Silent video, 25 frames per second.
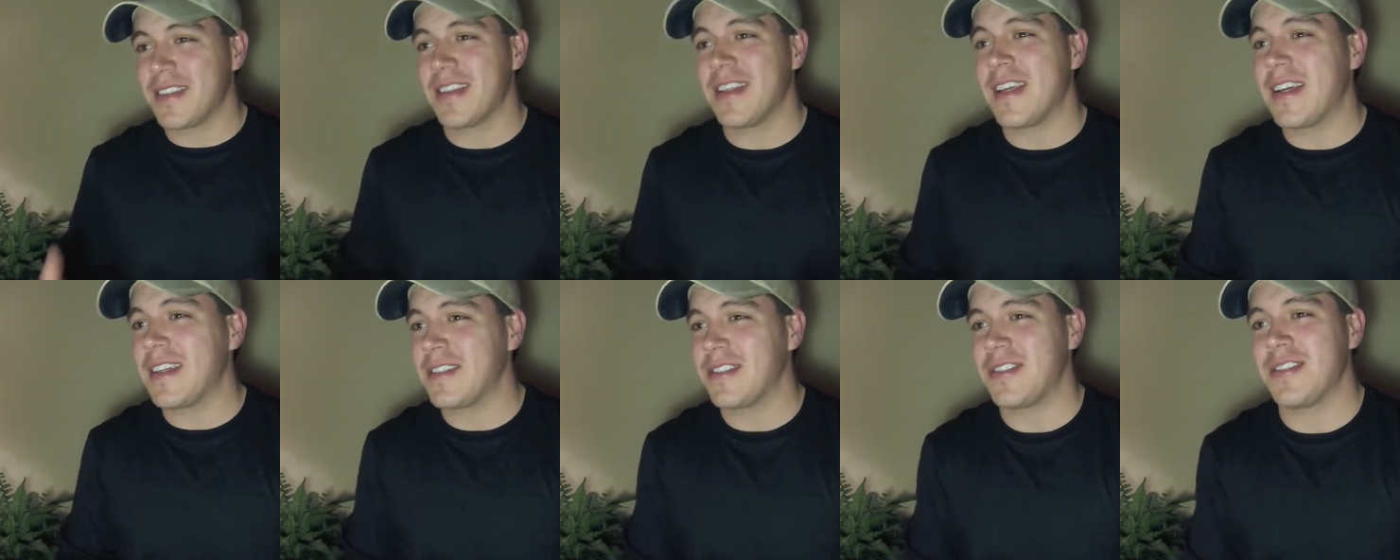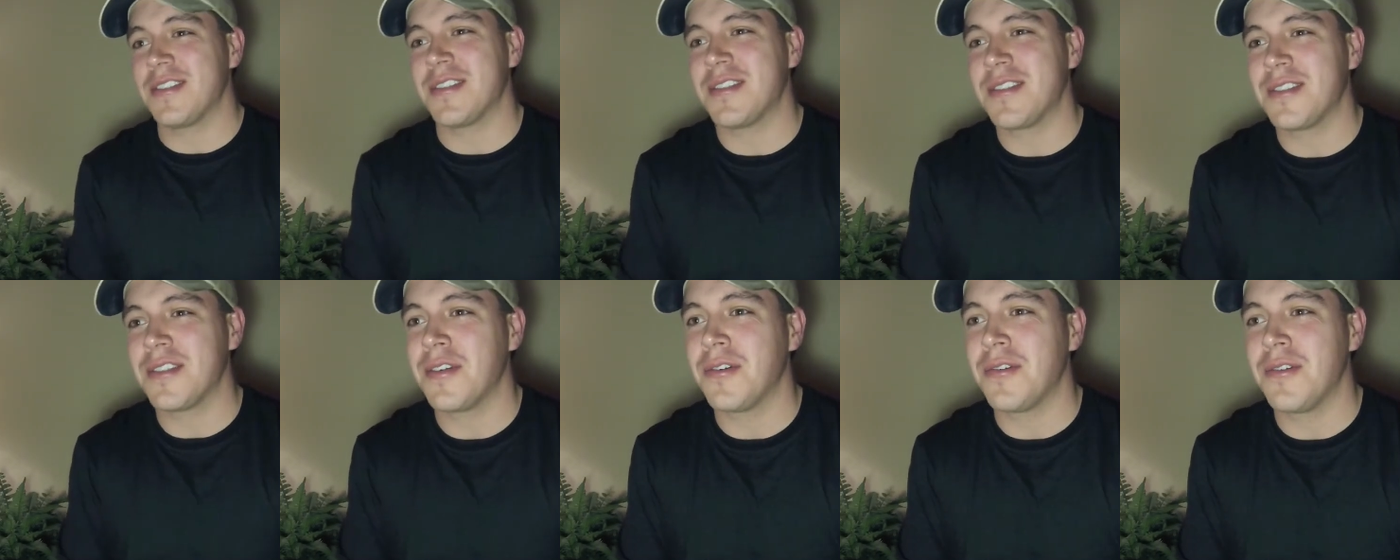that's
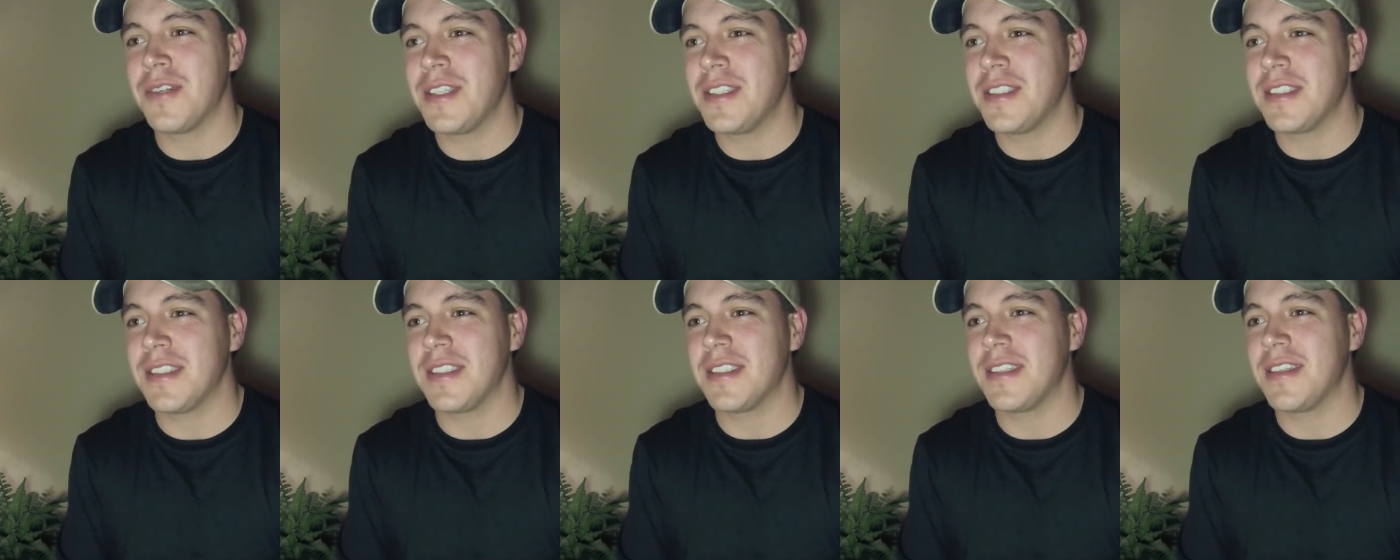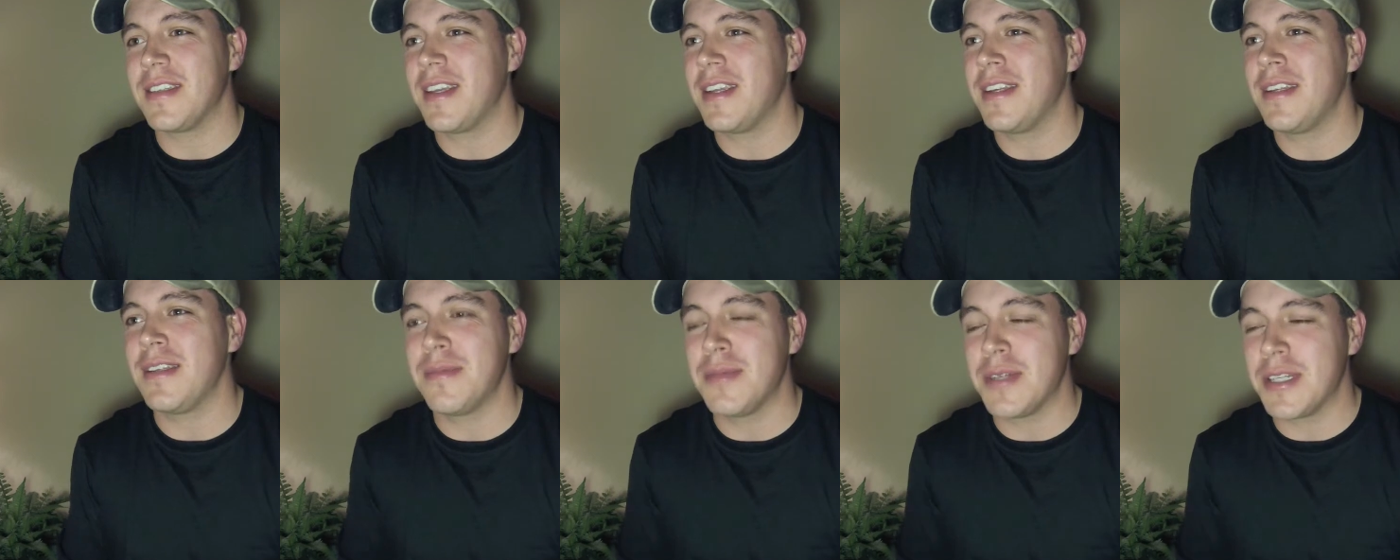just so easy.
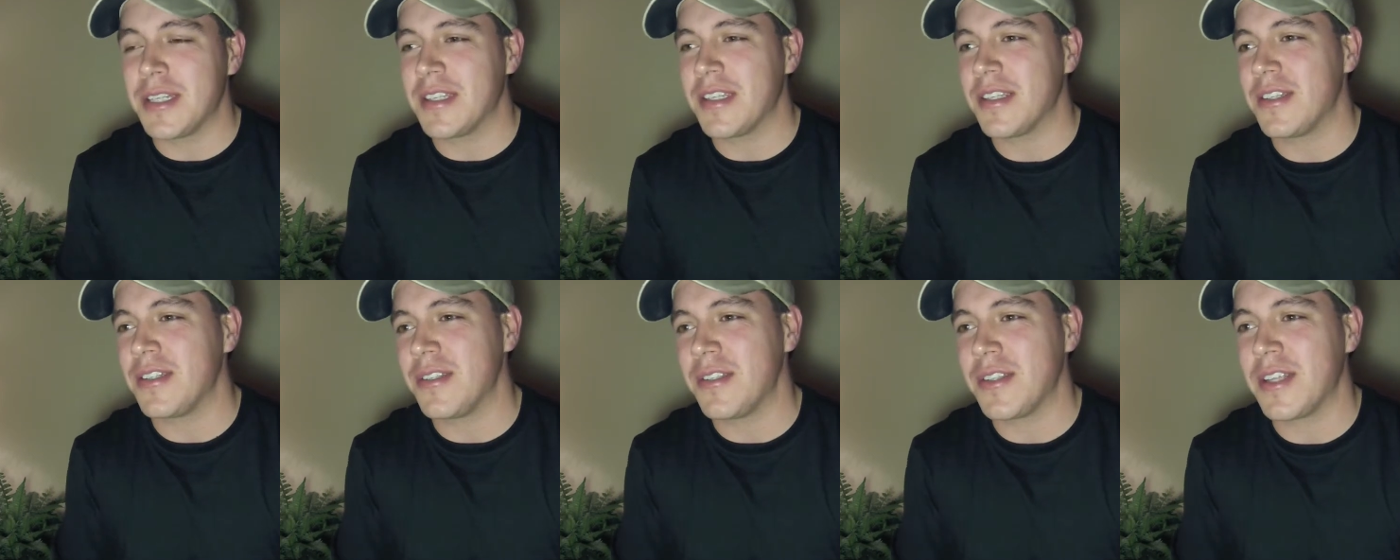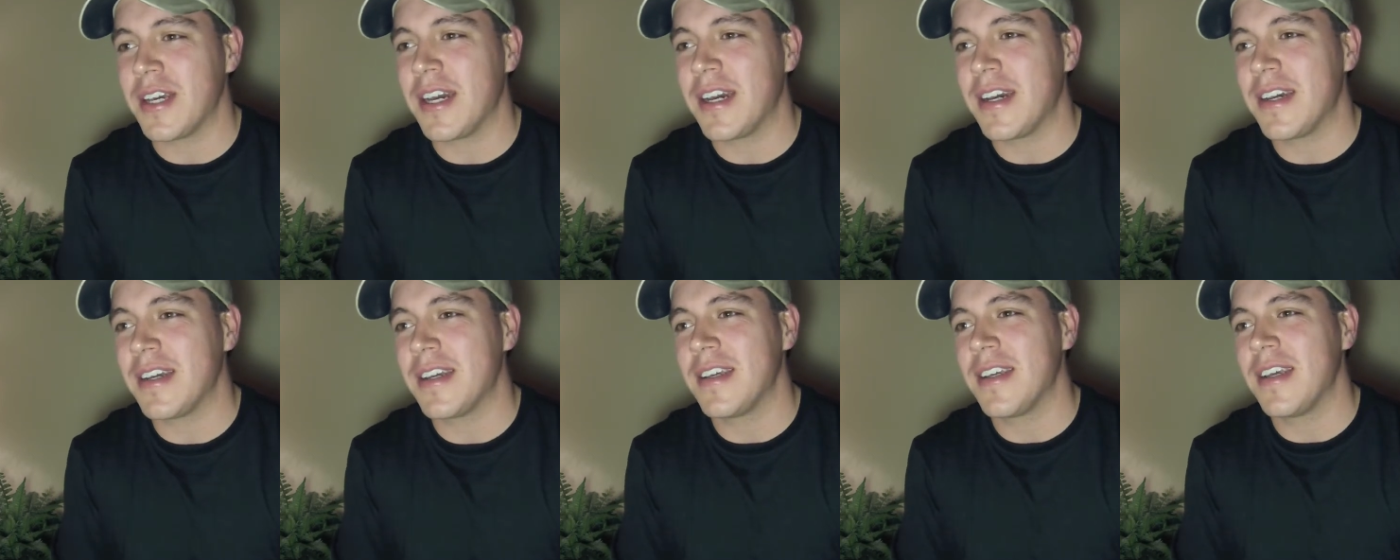Anybody can do
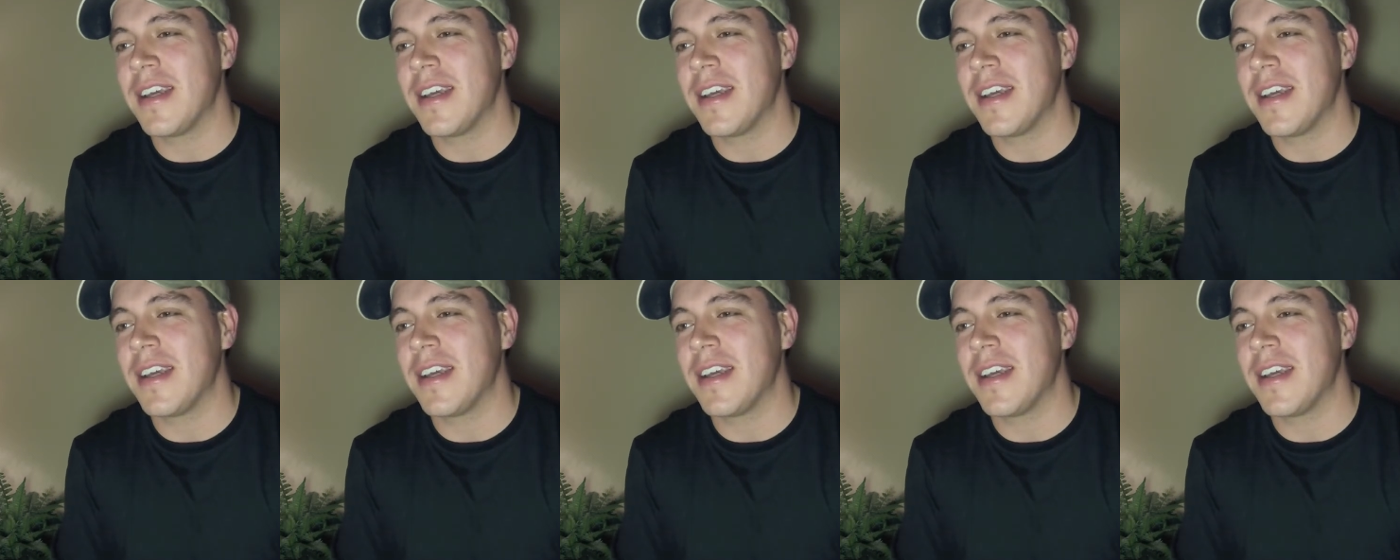that.